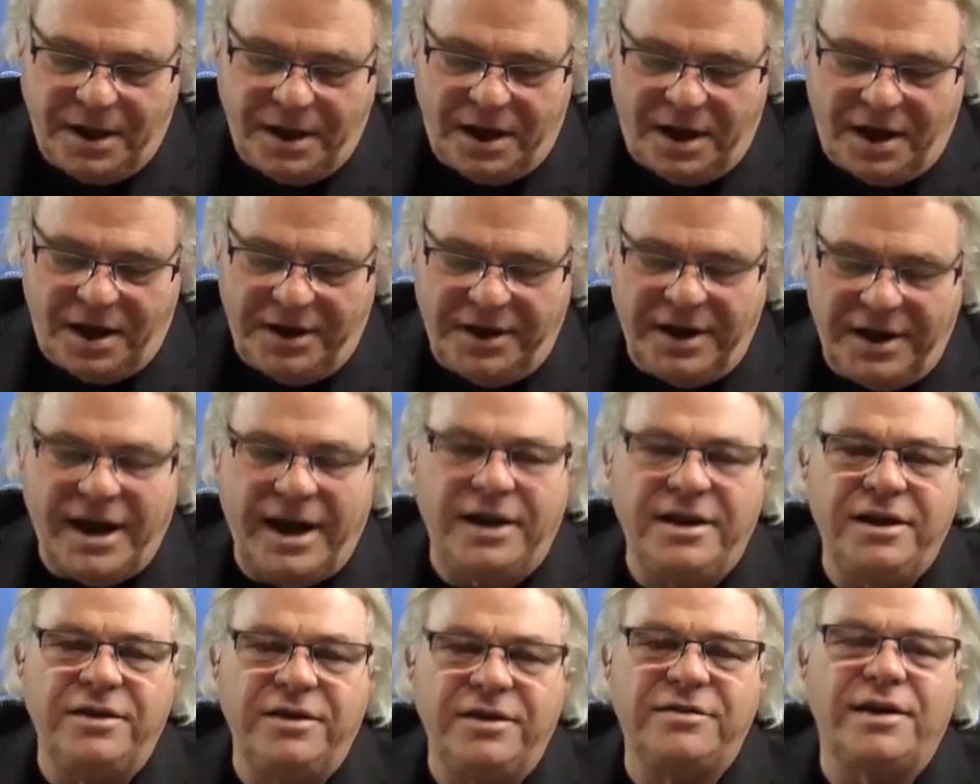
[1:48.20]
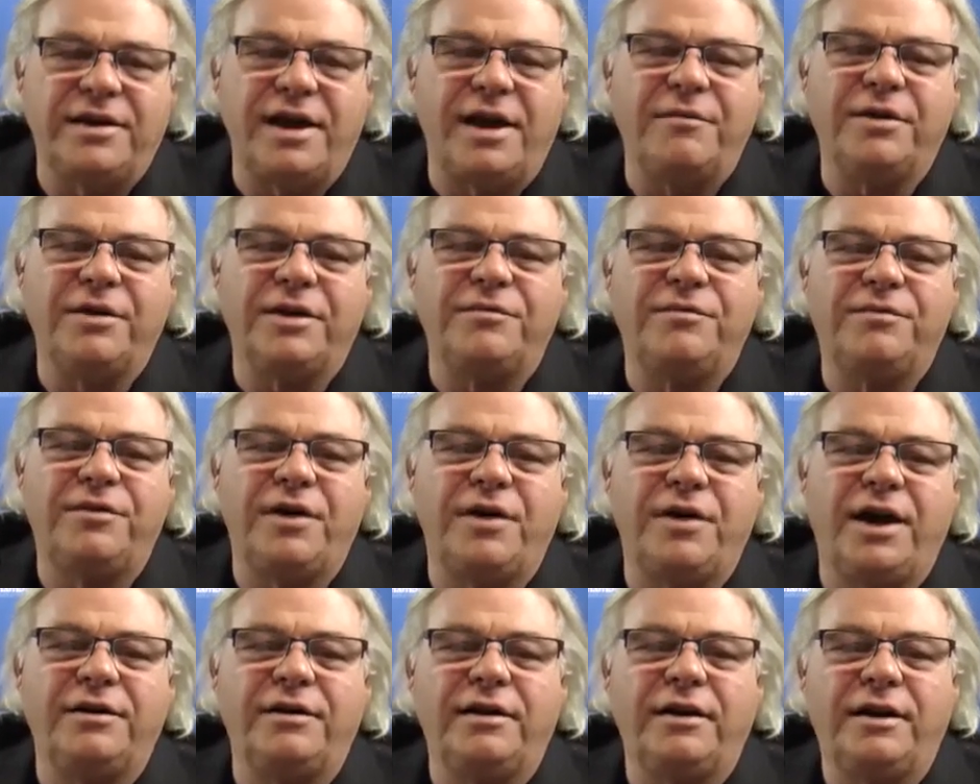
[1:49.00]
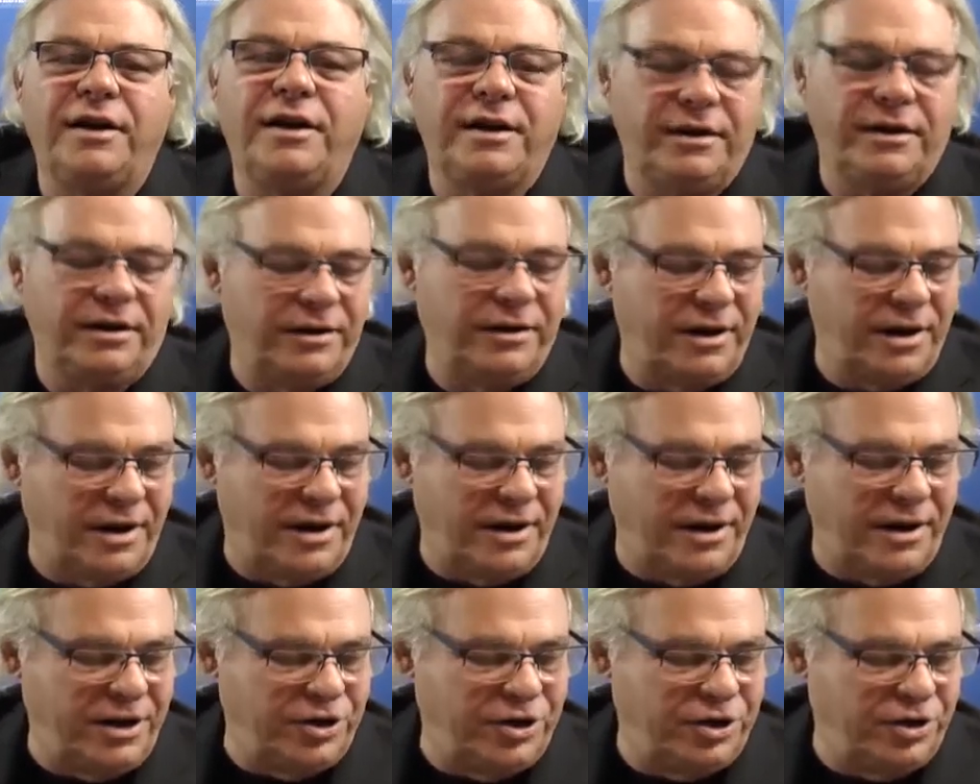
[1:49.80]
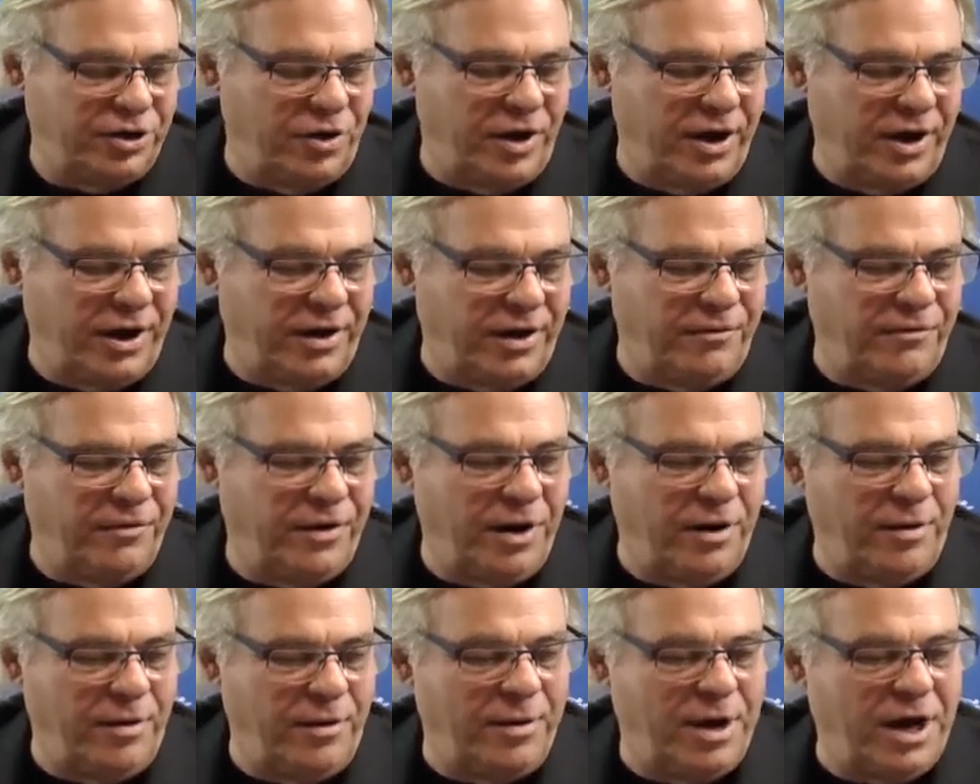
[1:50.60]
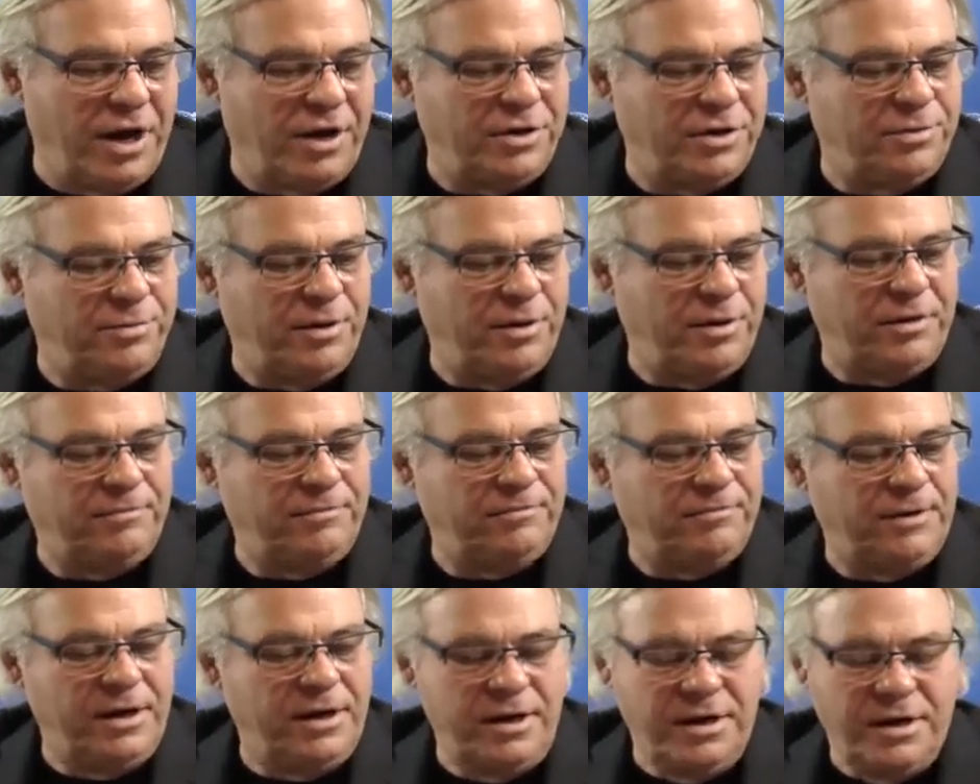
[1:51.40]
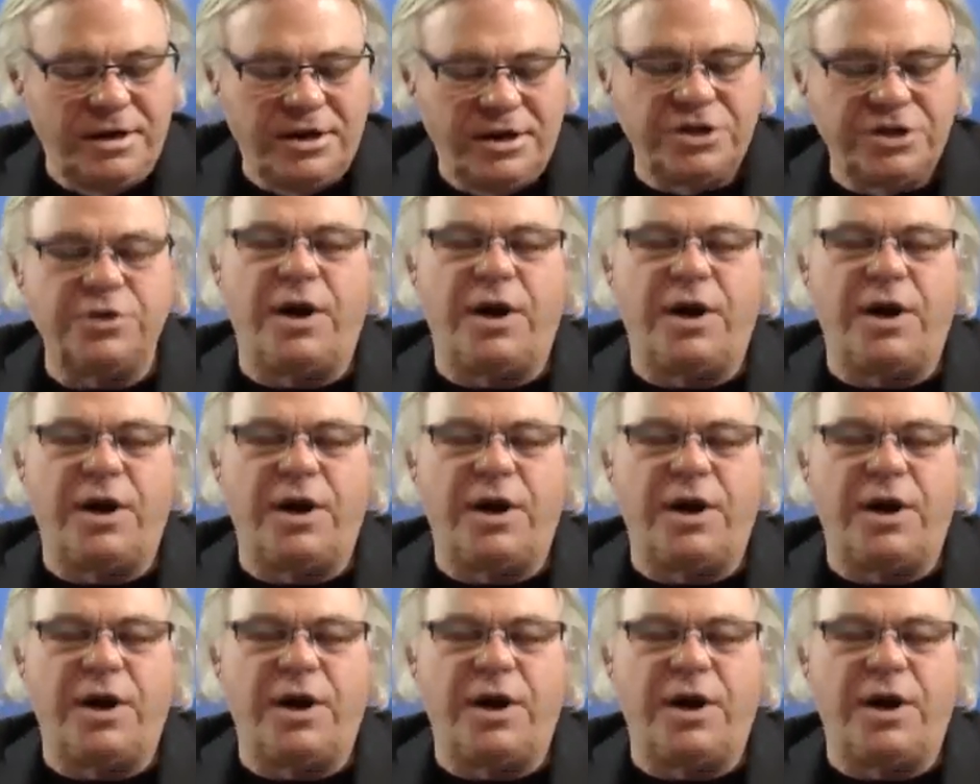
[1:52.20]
yeah, he's having fun and enjoying it very much. But so